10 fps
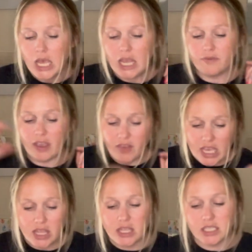if they've
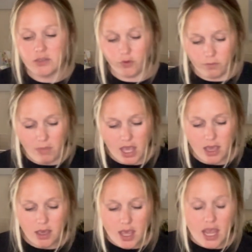hid this from
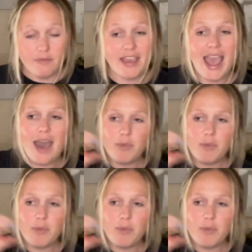me, if they have